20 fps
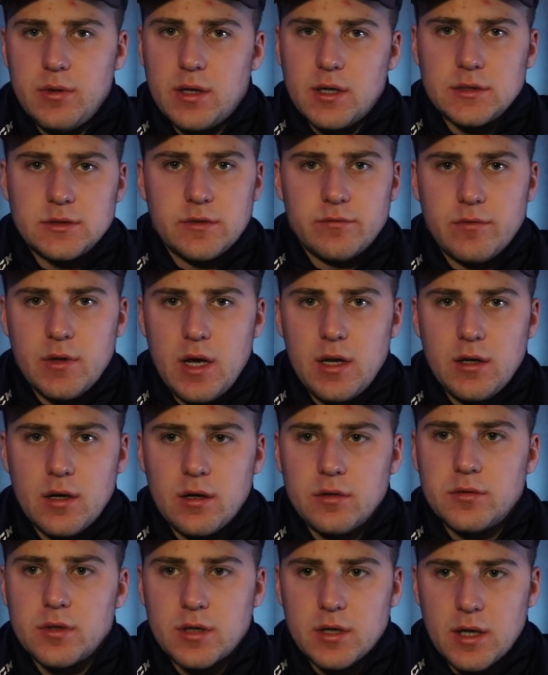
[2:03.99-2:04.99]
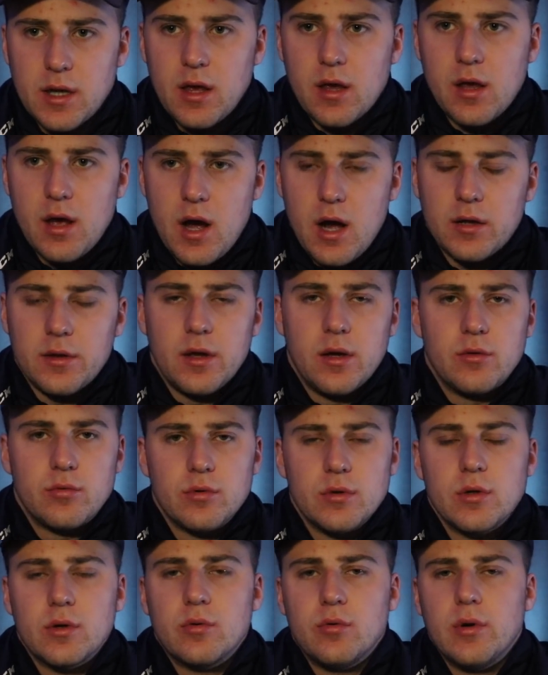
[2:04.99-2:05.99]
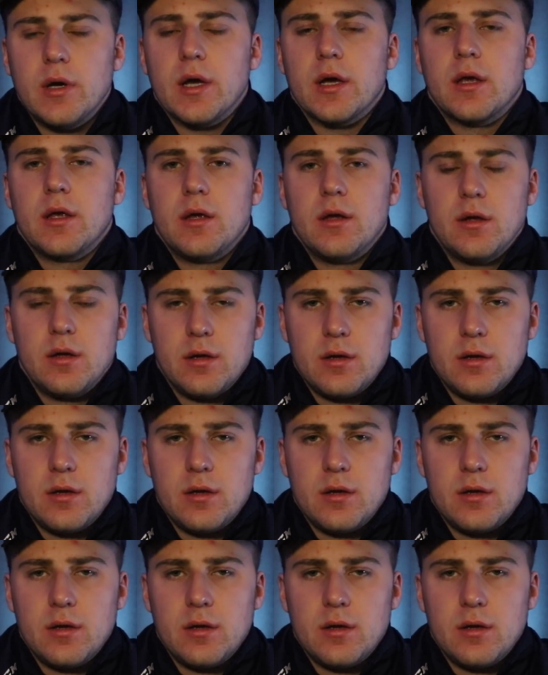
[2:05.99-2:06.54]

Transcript: Because if they don't, they're going to get called out real quick.